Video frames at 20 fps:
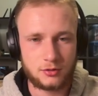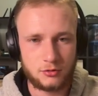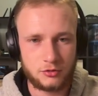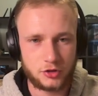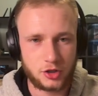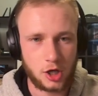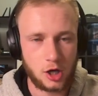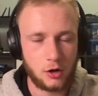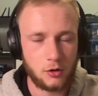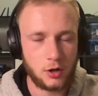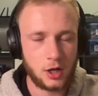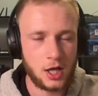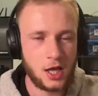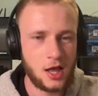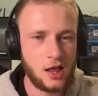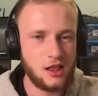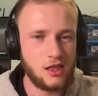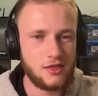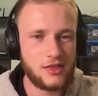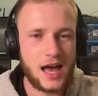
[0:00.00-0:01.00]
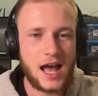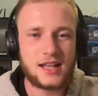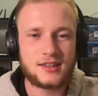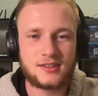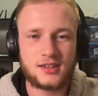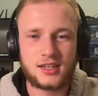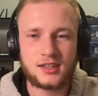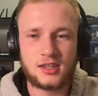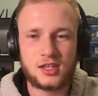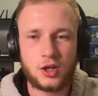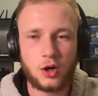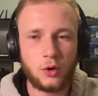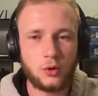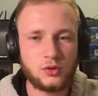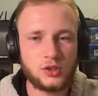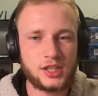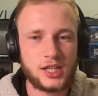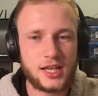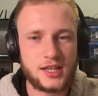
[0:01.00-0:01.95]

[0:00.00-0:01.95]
So that's like the only